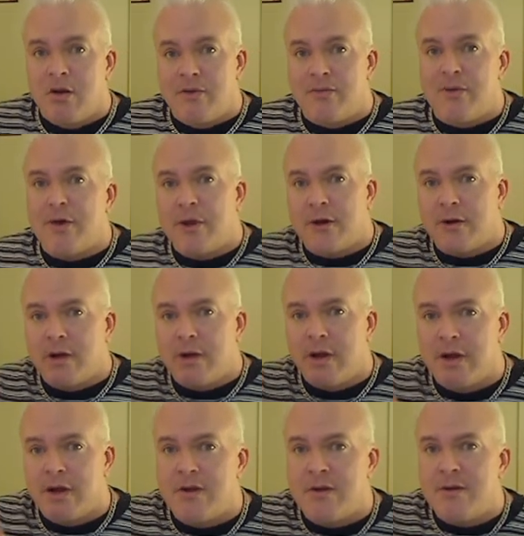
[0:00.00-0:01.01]
for your
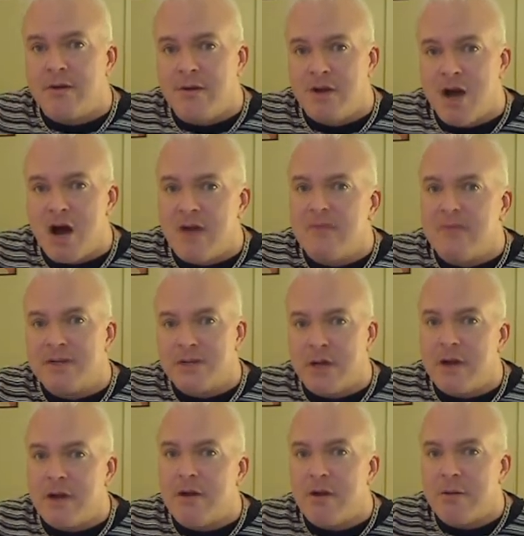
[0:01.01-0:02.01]
inner
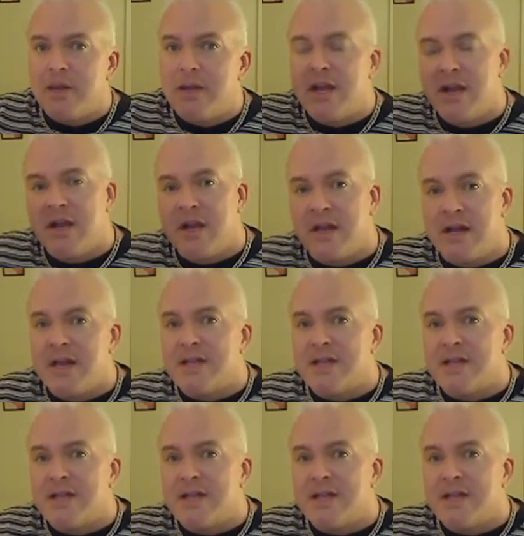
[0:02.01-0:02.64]
novice, intermediate,